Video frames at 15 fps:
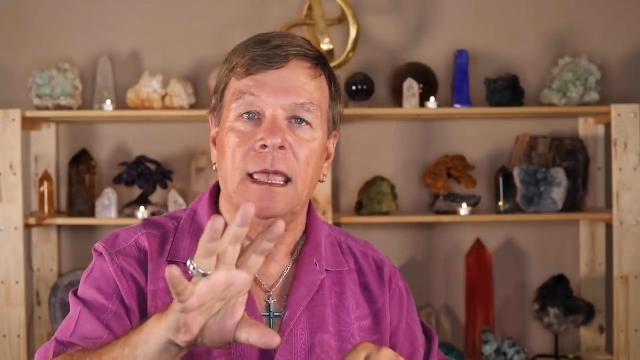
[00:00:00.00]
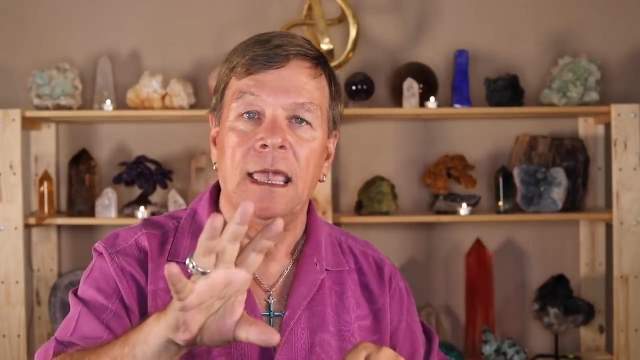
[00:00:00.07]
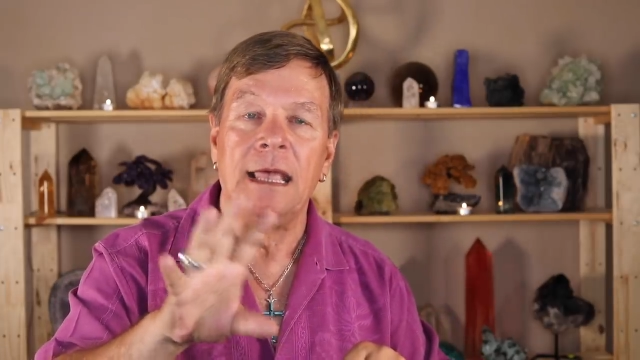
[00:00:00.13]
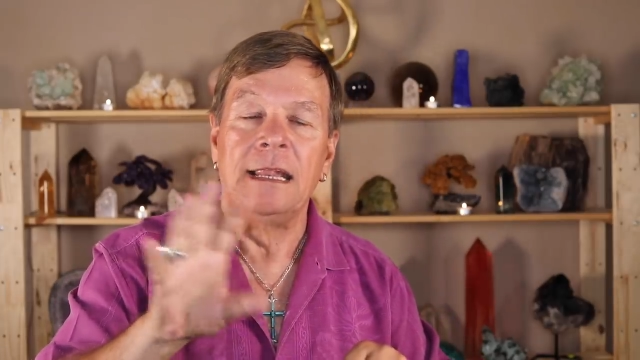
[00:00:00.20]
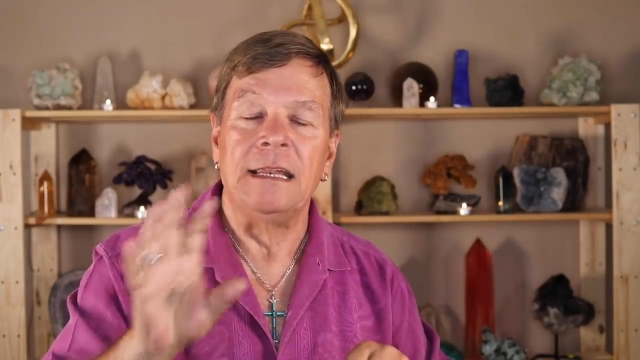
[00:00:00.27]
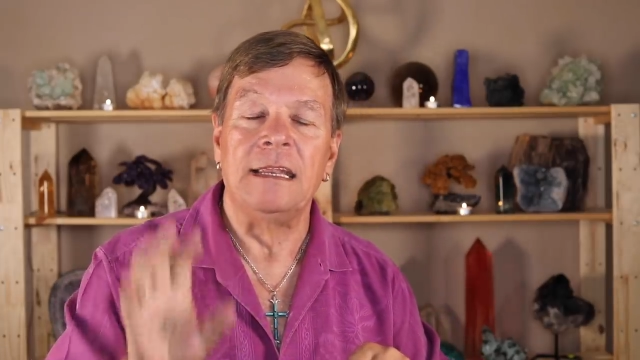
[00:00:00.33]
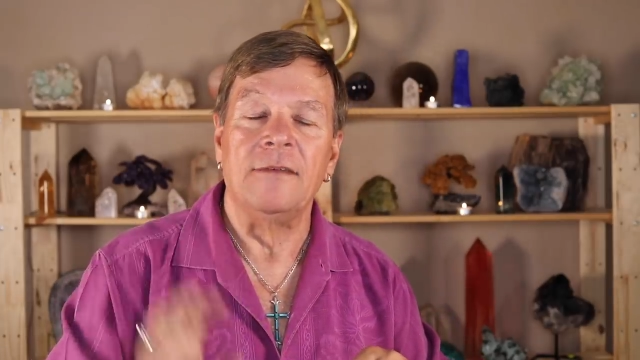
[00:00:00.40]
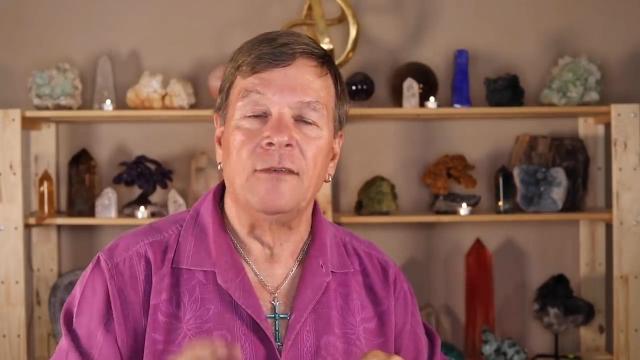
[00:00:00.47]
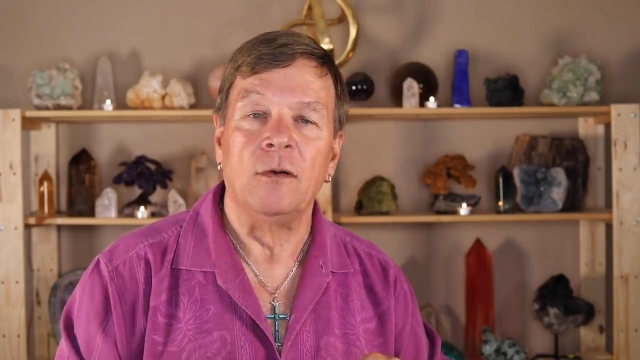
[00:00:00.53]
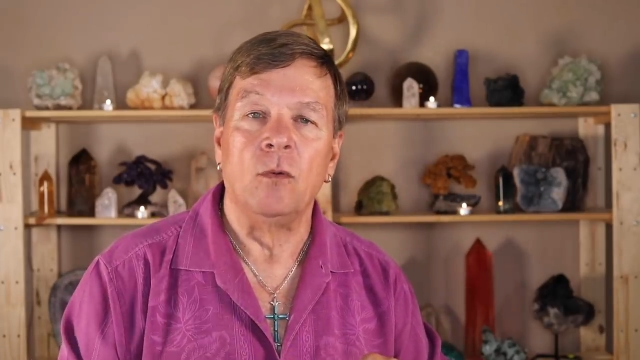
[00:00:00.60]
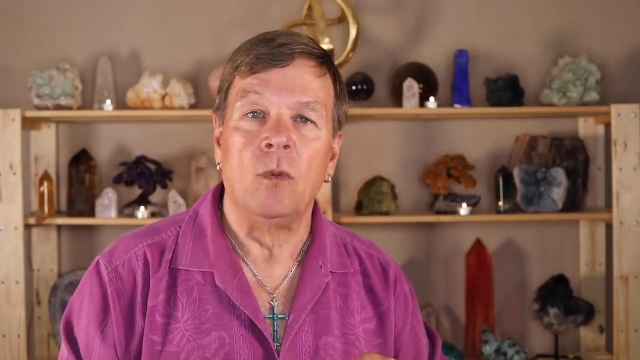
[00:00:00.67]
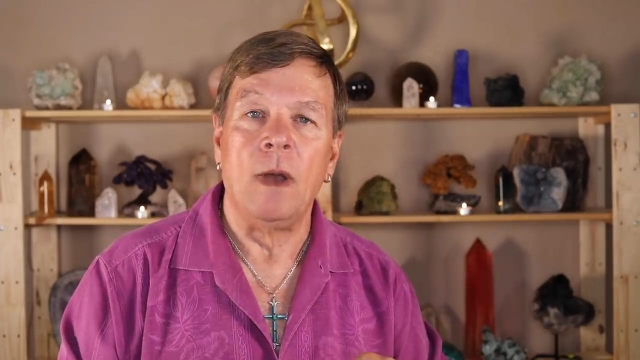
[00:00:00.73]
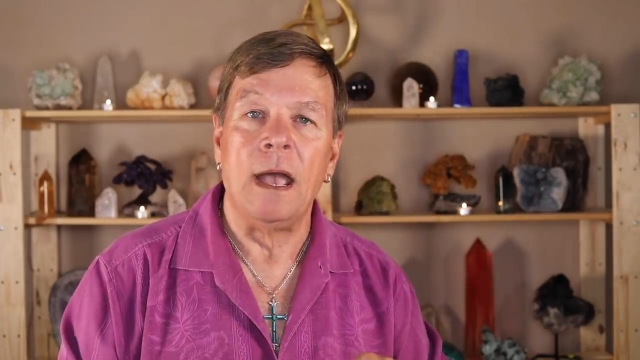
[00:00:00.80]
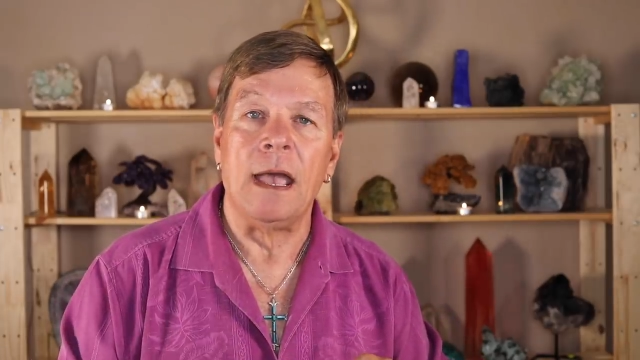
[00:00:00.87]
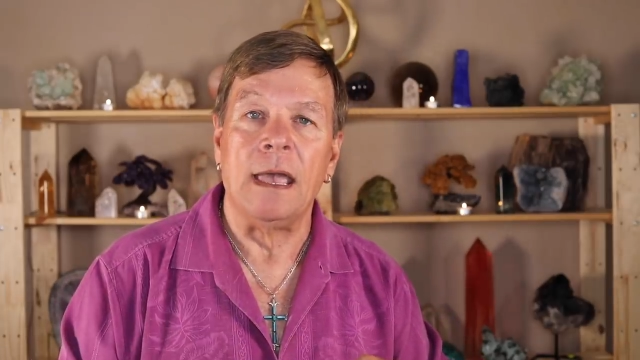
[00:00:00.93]
in a different
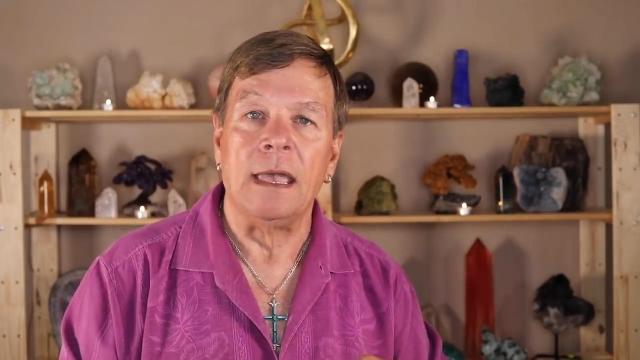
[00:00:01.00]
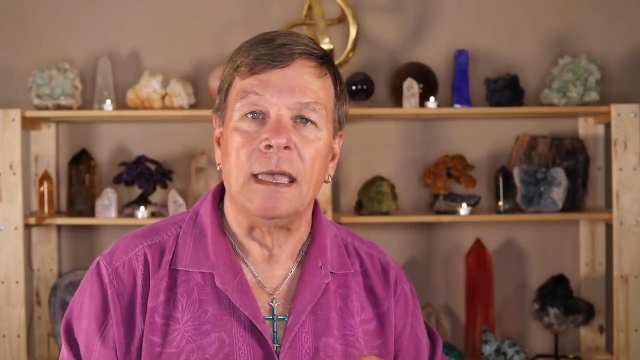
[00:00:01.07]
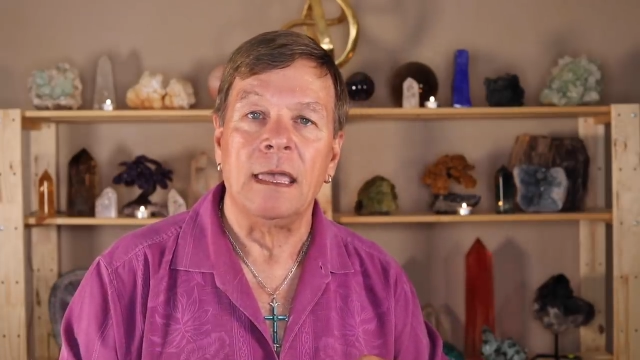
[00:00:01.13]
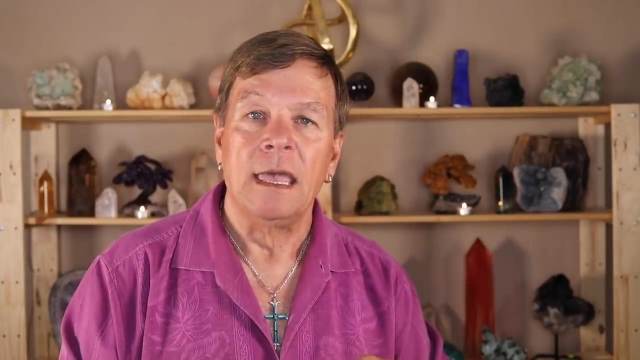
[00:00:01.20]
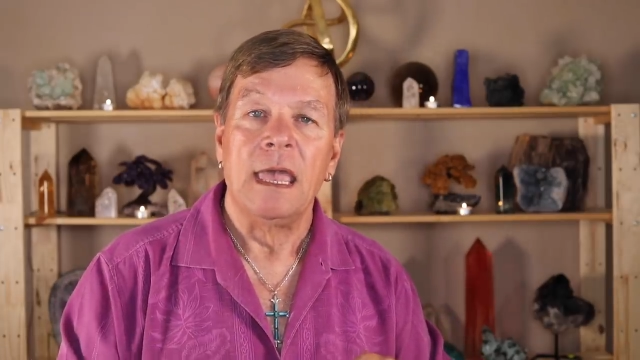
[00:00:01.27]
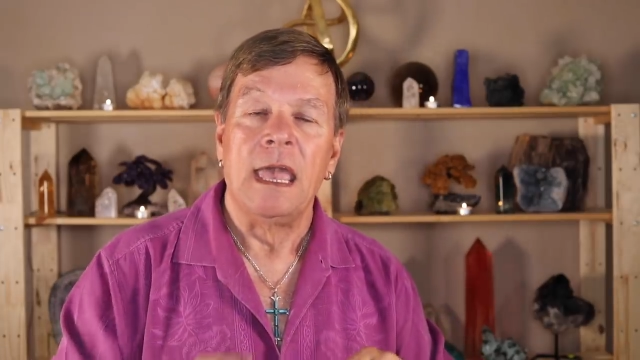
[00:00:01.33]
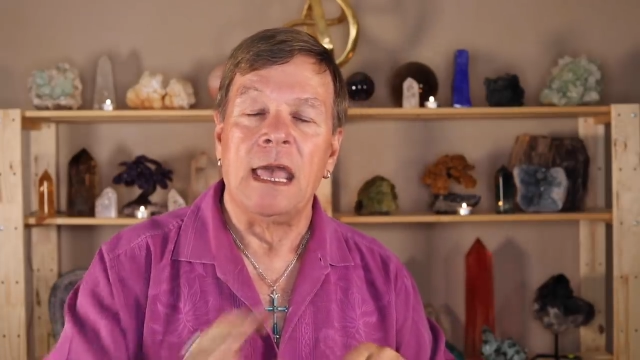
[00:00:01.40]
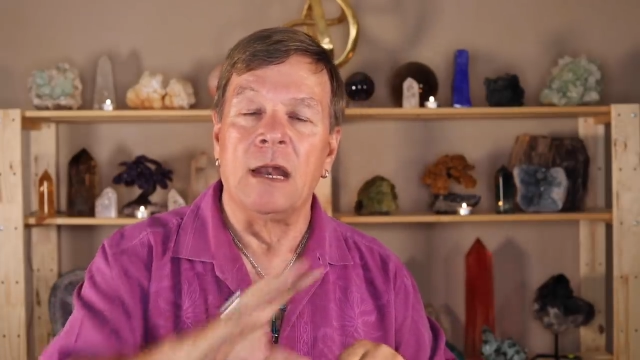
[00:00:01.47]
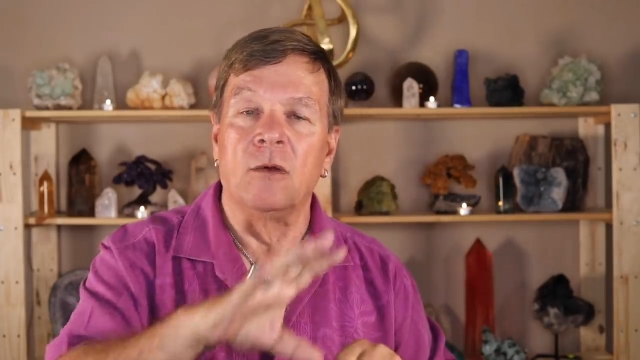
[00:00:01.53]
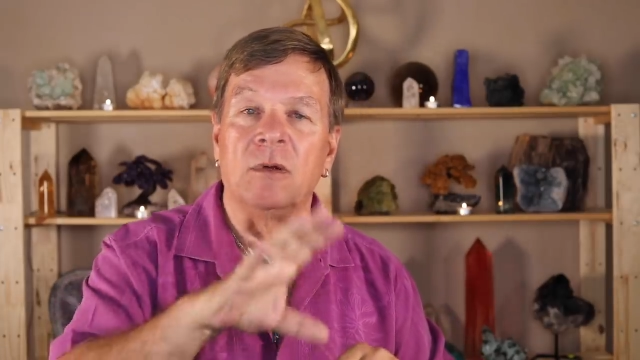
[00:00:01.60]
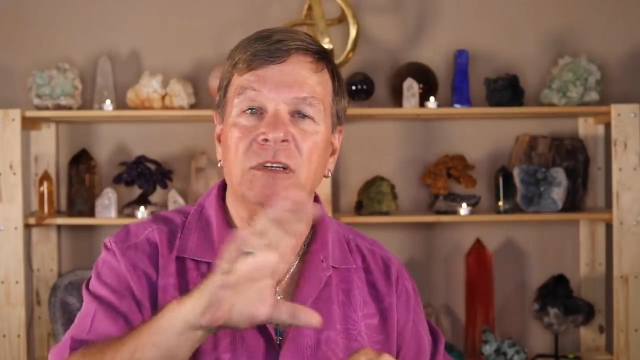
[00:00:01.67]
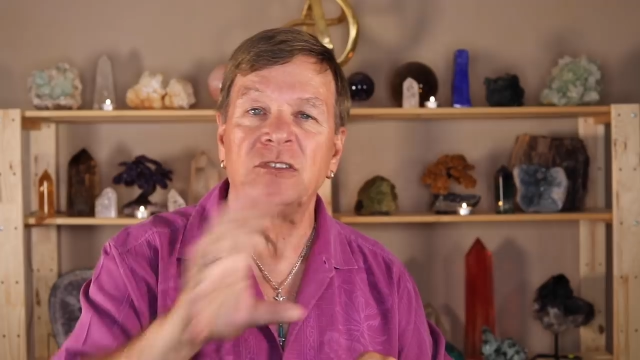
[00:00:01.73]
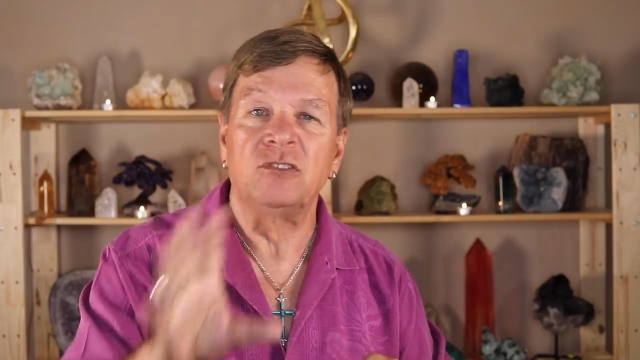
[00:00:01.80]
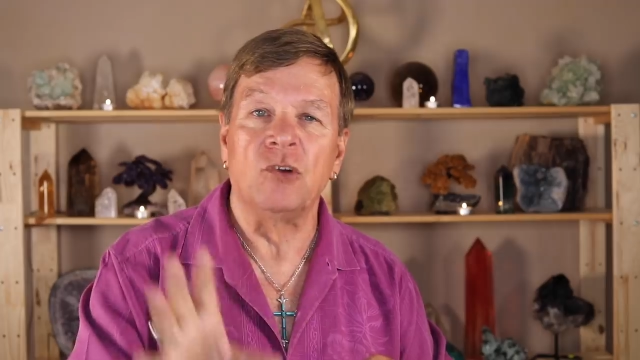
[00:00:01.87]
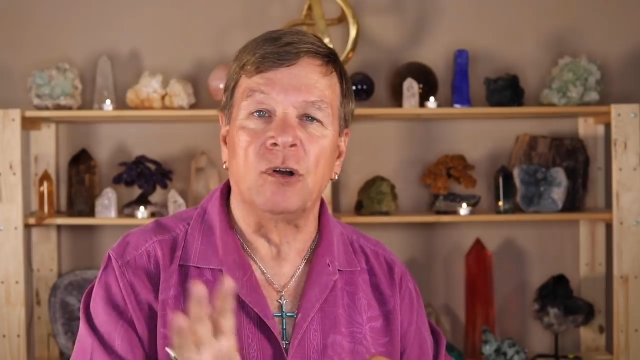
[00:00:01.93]
way, in a
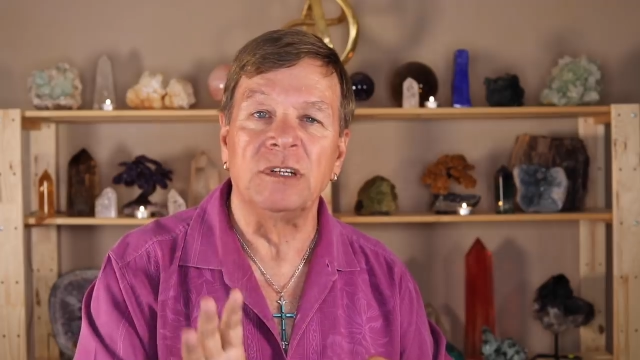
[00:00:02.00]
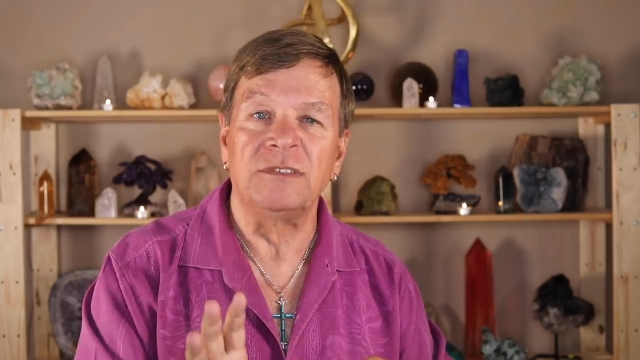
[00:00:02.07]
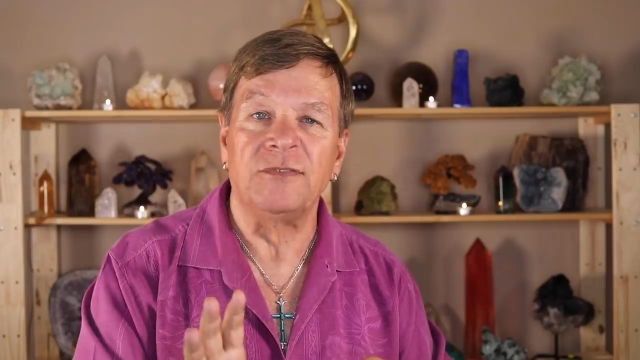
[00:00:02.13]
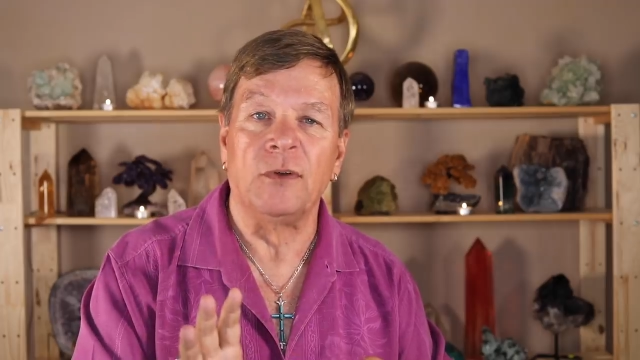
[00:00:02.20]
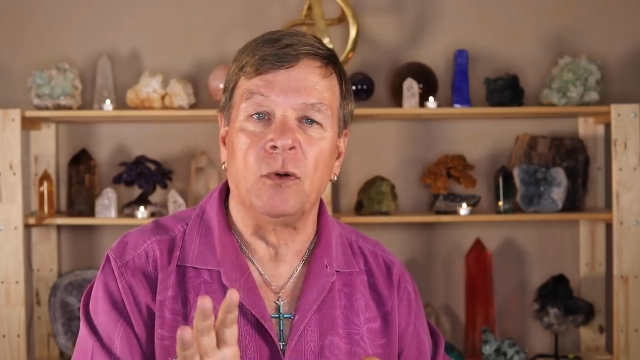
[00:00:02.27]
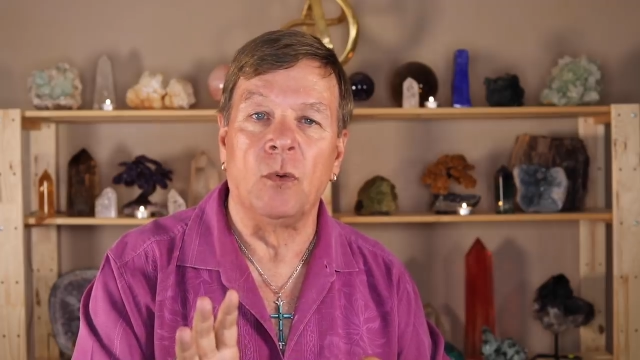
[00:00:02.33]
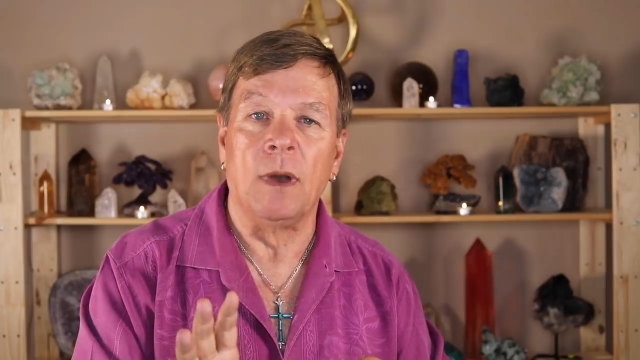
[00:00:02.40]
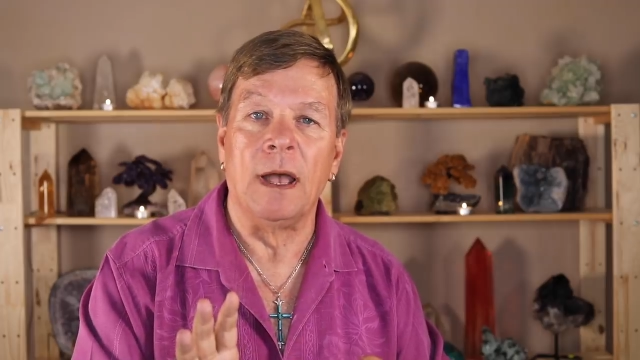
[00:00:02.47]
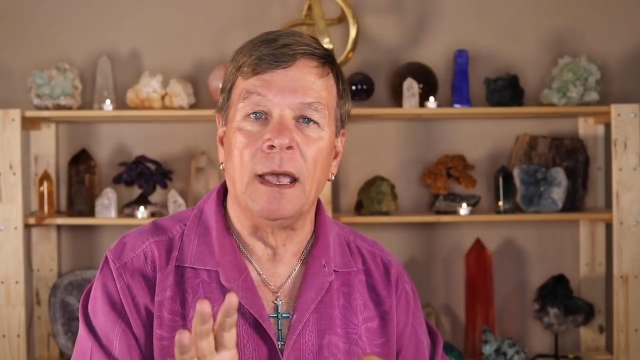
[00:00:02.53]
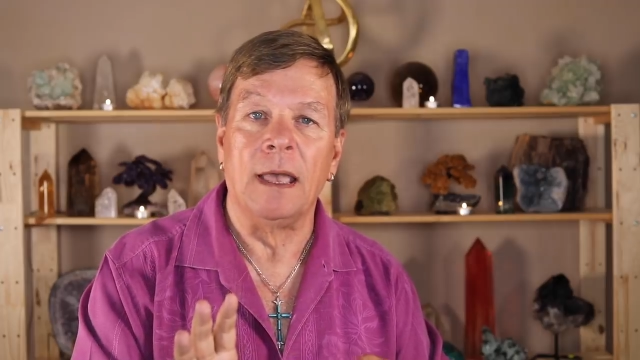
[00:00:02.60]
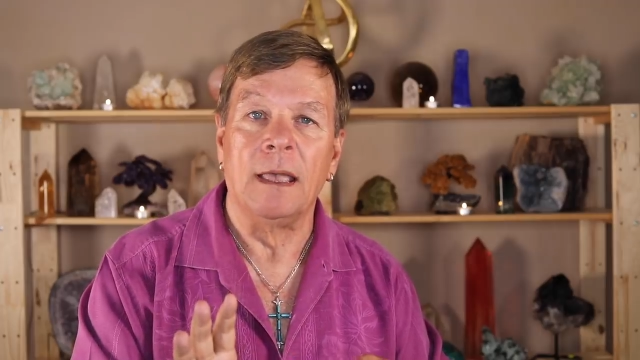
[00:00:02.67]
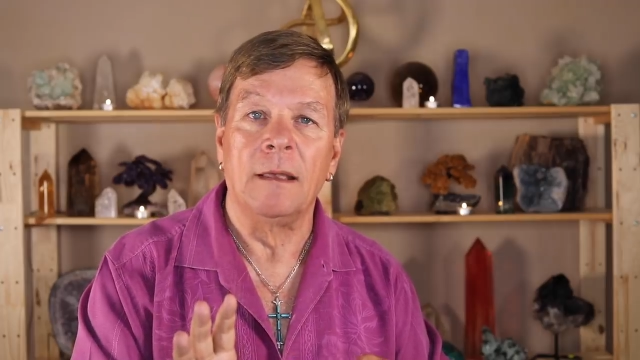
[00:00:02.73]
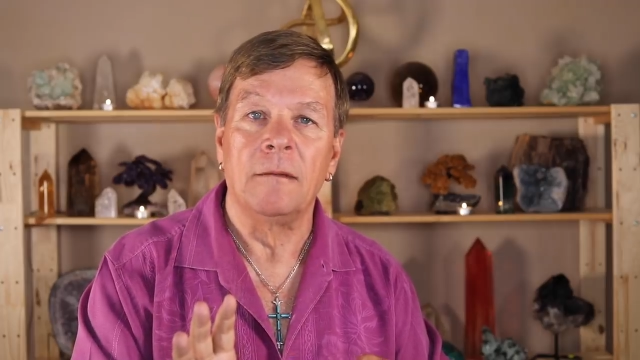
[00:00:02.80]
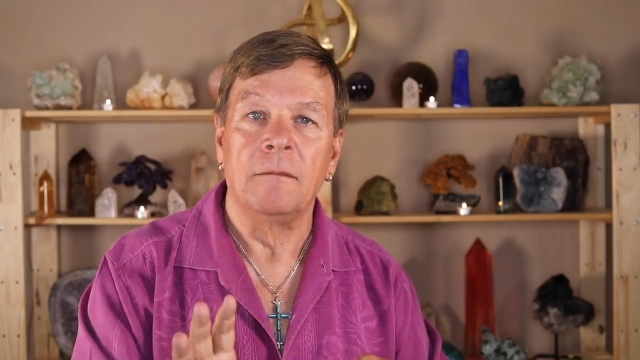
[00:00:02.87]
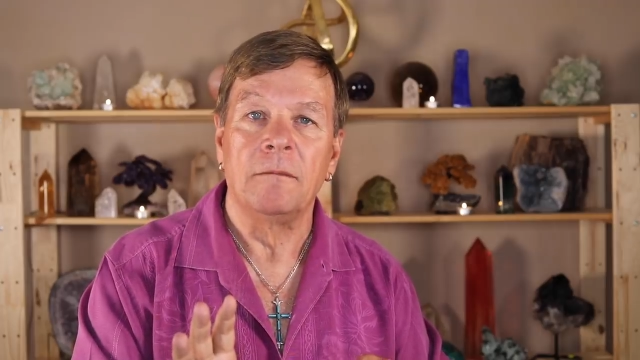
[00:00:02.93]
resourceful way.